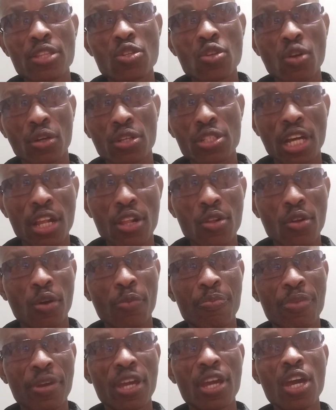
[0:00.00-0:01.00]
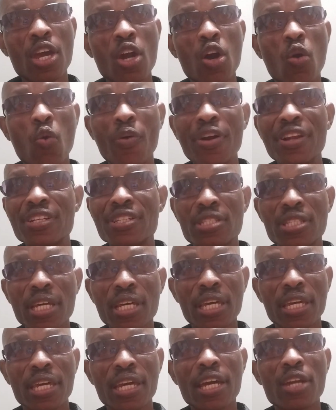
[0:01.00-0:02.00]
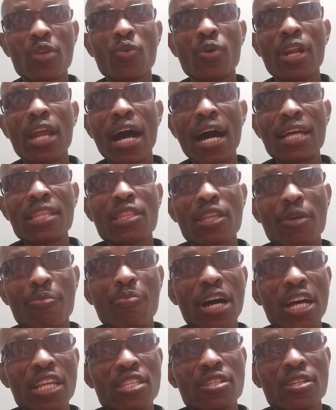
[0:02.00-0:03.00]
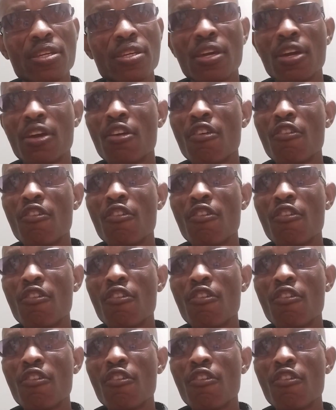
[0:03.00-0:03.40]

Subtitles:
Dr. Shope, will stay and will haunt the party